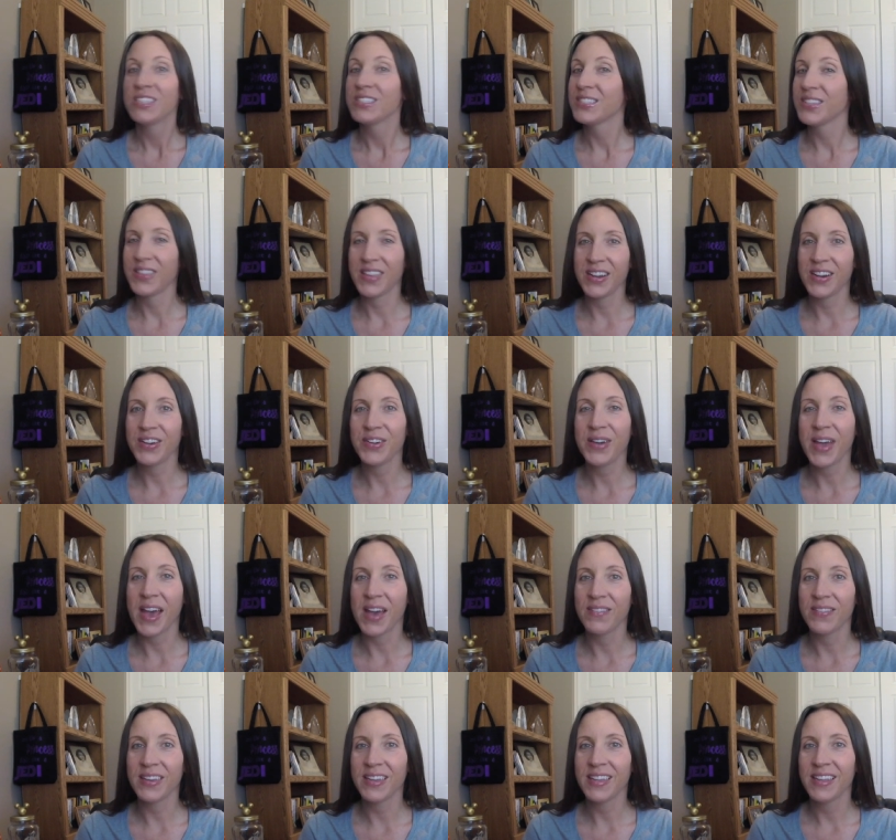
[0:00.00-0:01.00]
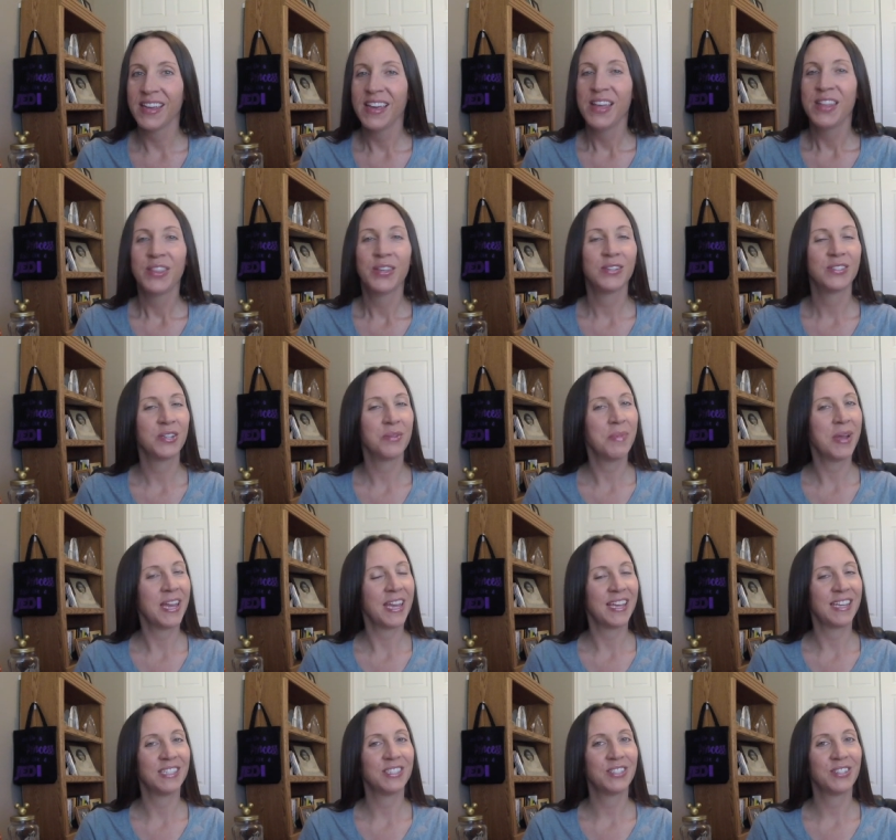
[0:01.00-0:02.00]
So there you have it. Those are my
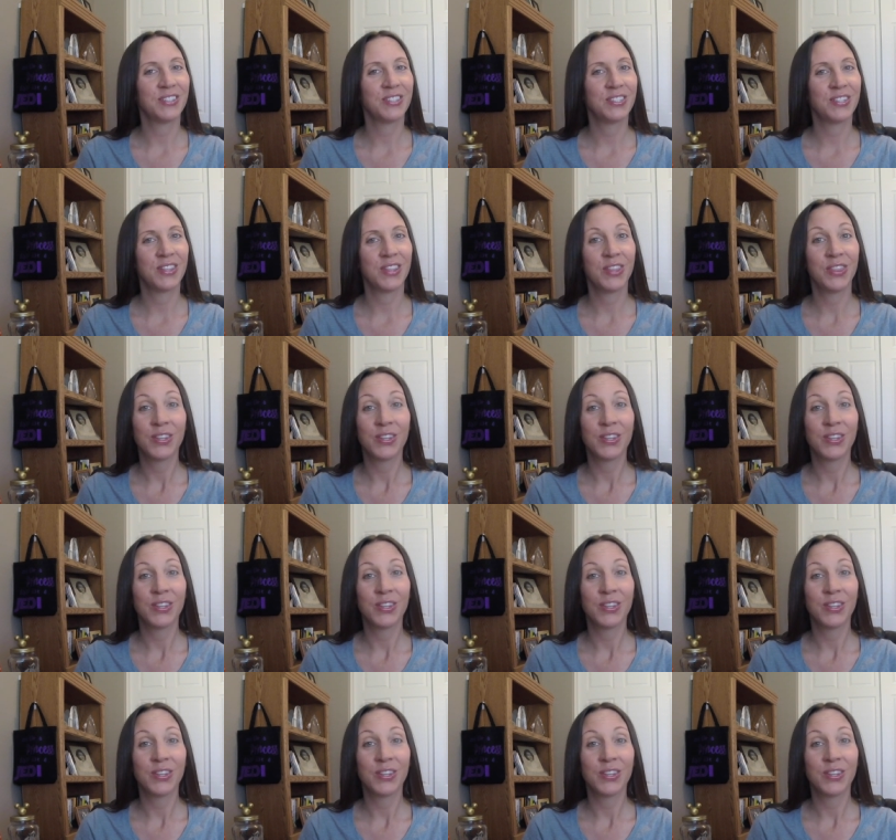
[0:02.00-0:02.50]
answers to the